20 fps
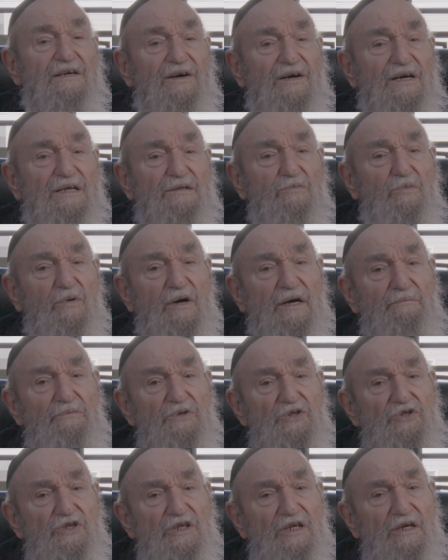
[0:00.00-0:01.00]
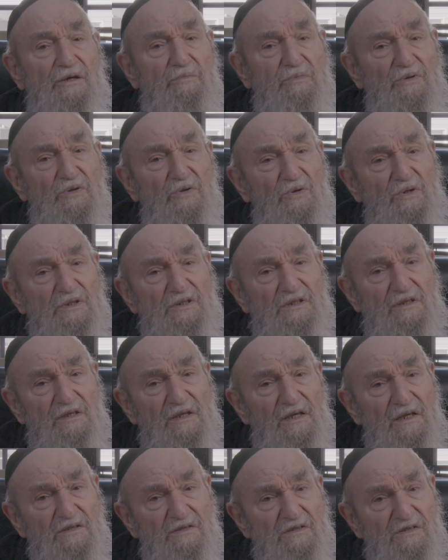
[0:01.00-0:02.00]
God why Mashiach belongs
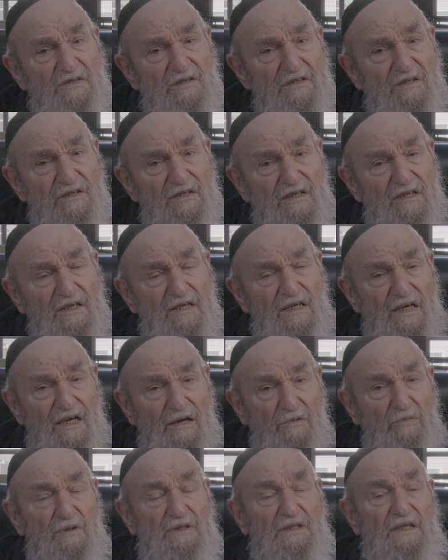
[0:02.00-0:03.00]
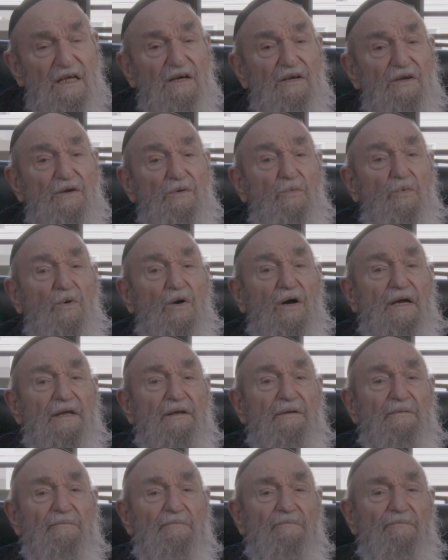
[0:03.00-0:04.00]
to us. And we'll tell you why.